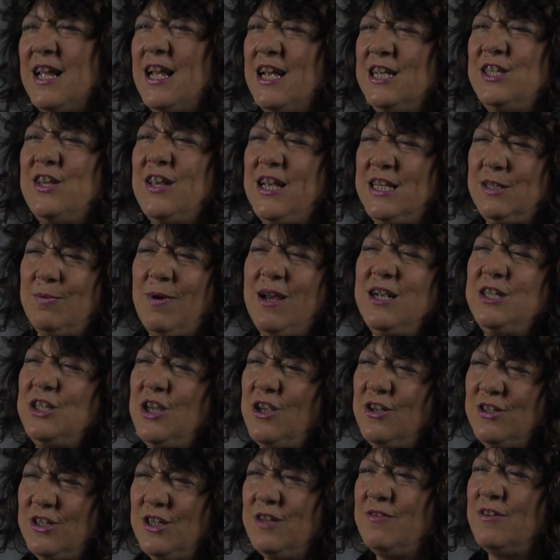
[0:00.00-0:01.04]
And so that's why I
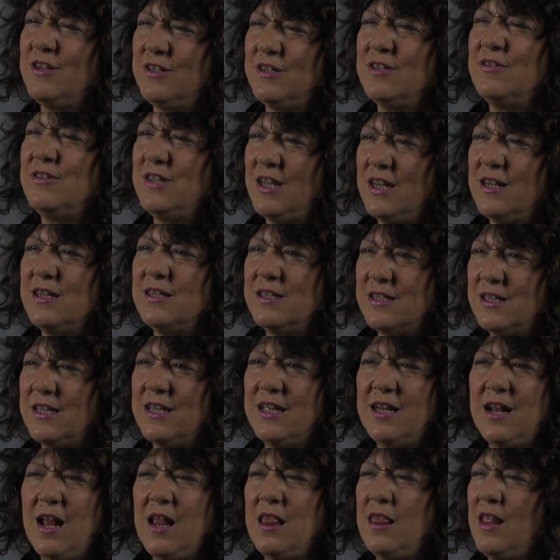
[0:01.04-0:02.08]
chose University of
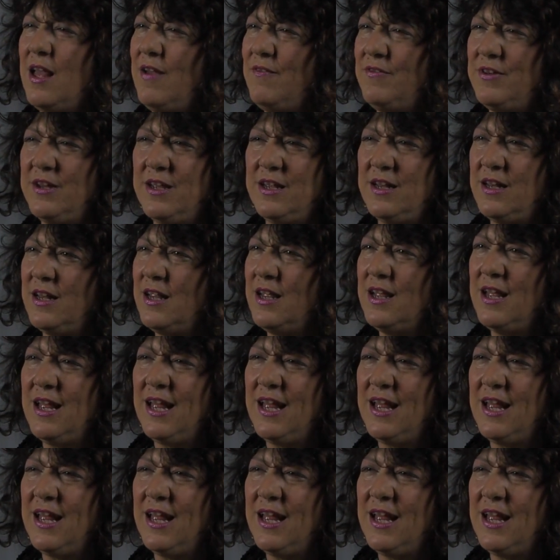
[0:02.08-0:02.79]
Tennessee, and I loved it.